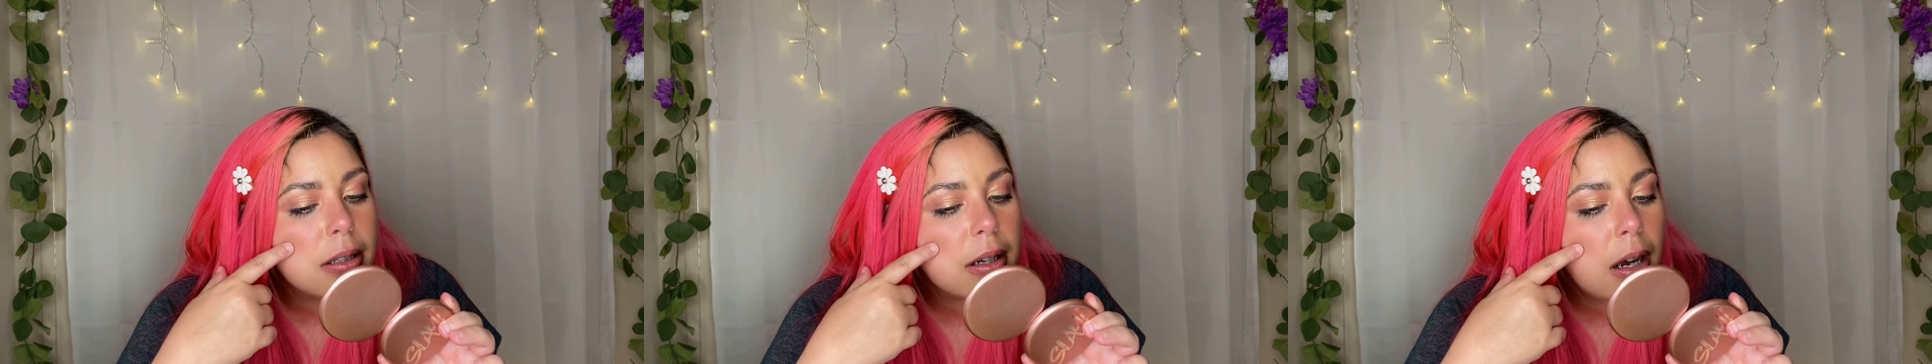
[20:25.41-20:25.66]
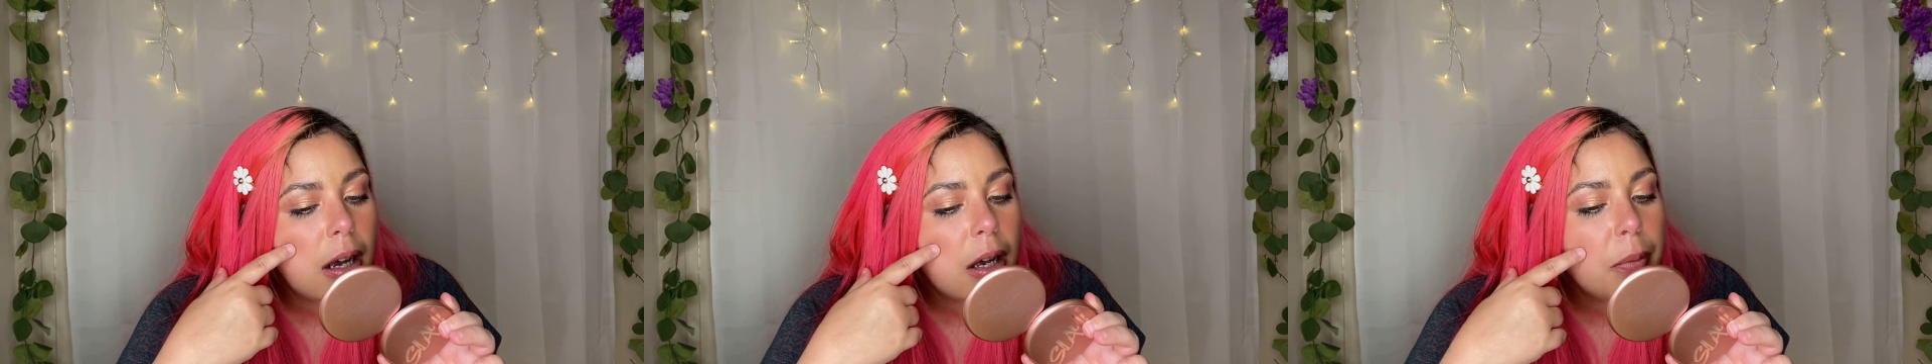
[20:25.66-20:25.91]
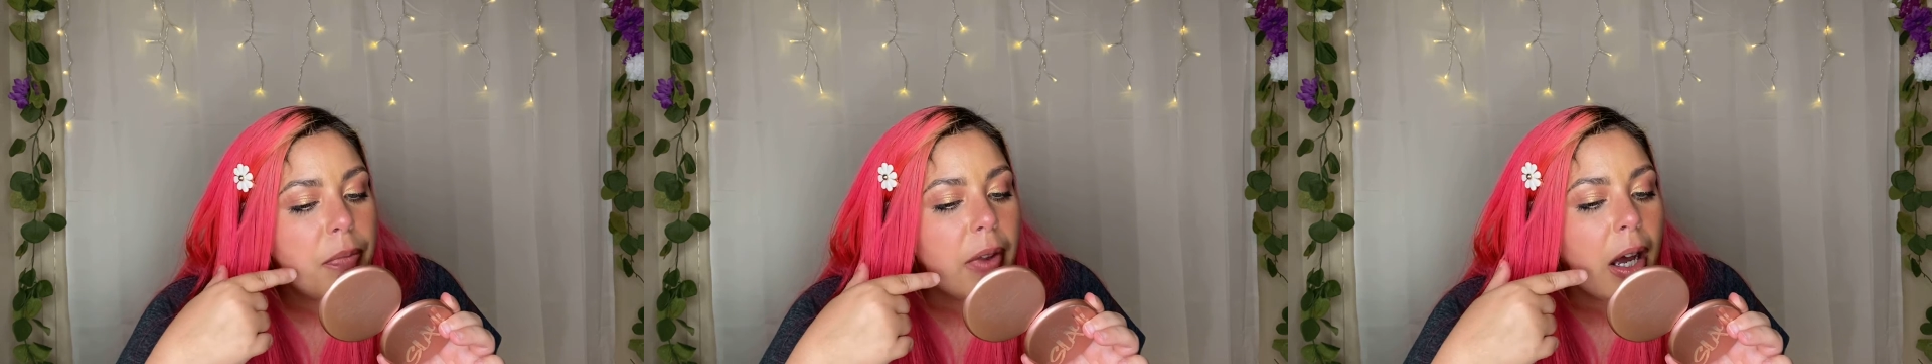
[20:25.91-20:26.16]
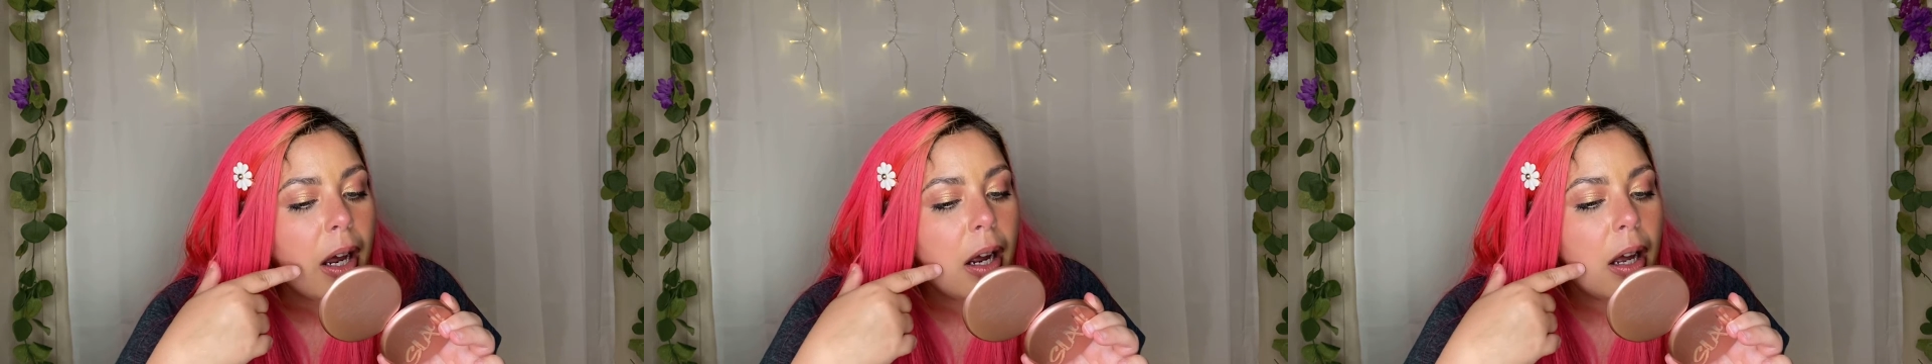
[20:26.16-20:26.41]

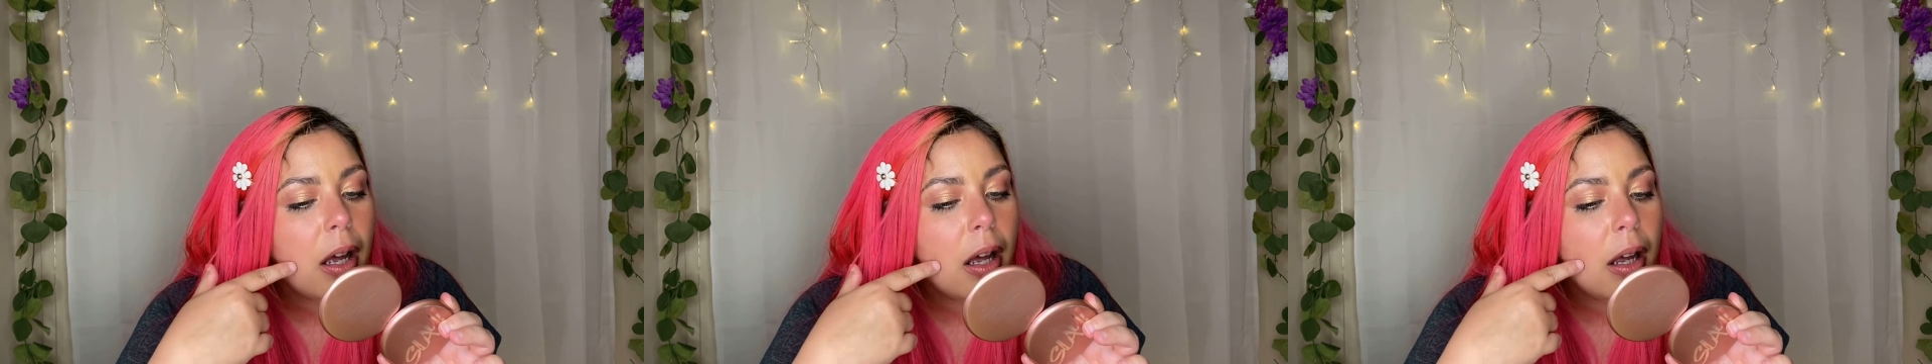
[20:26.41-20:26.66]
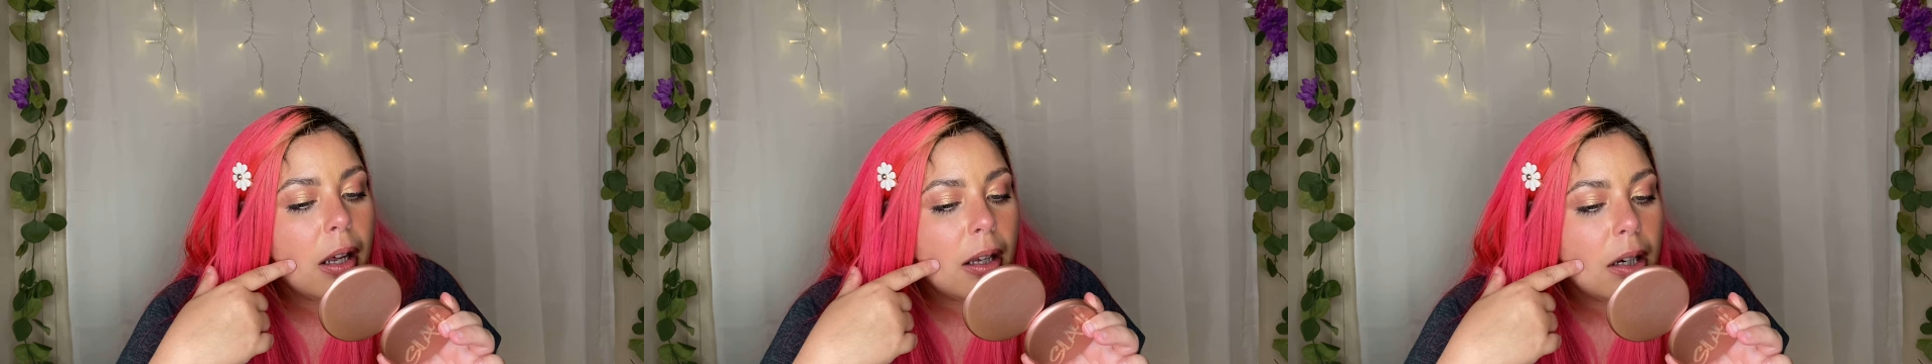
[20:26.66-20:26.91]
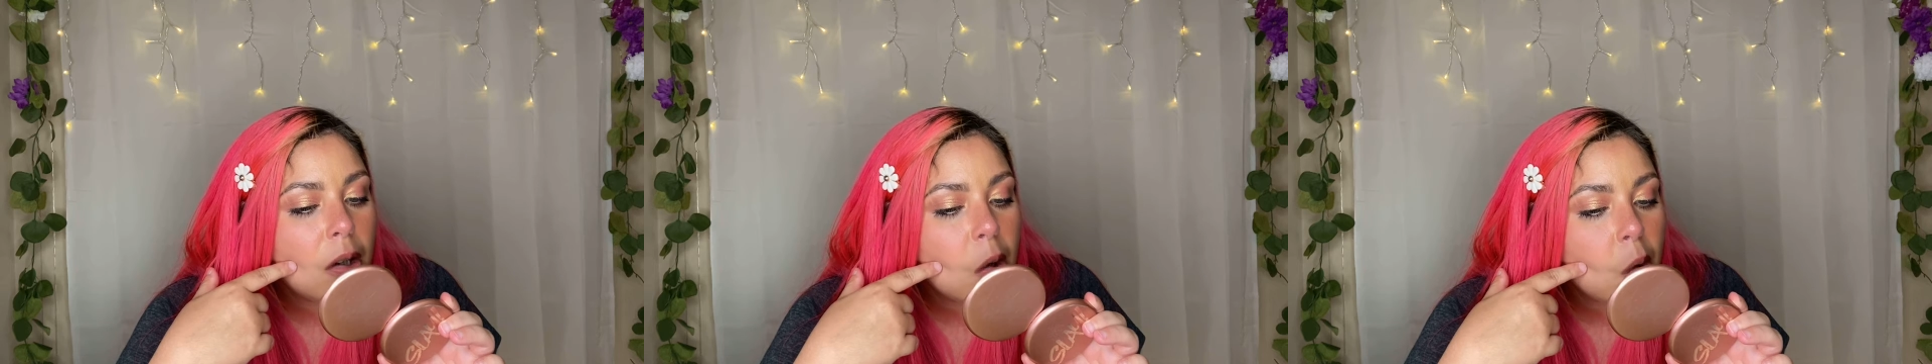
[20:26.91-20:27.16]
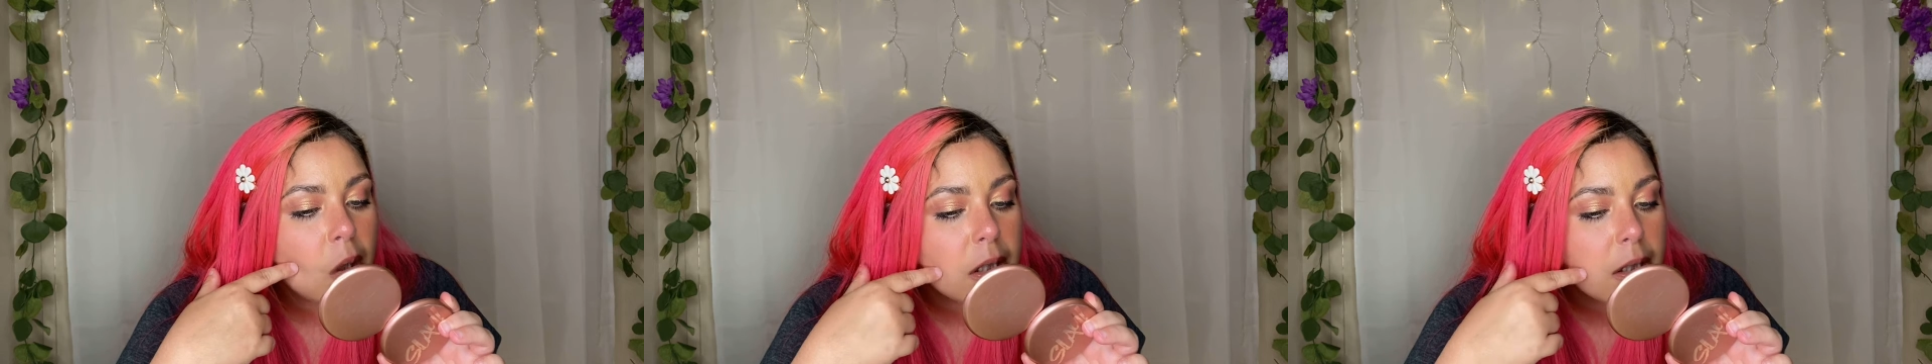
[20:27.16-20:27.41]
I
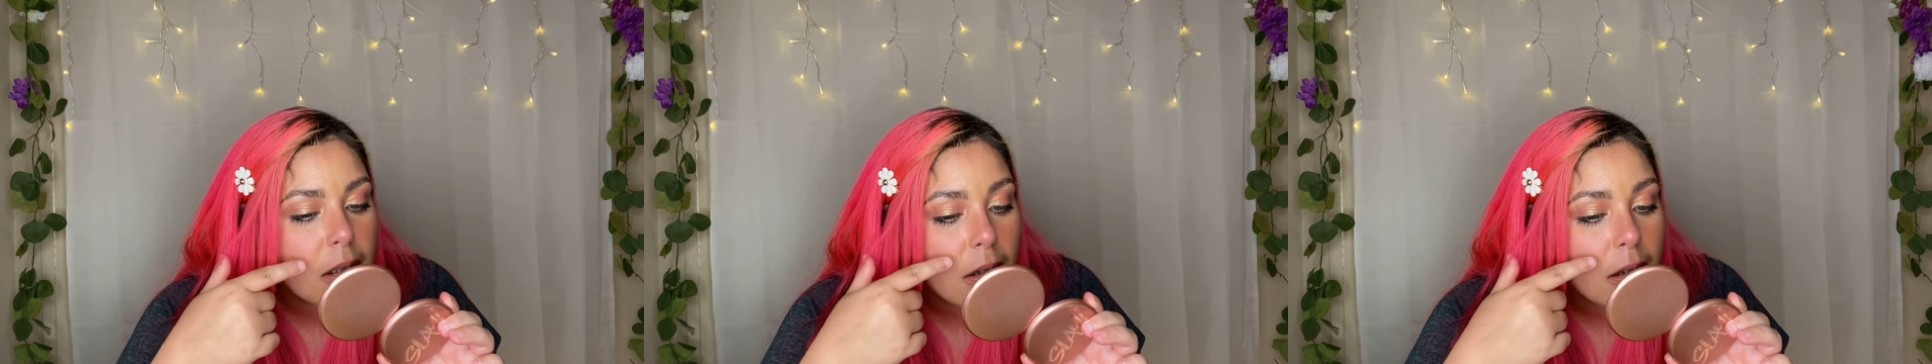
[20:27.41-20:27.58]
noticed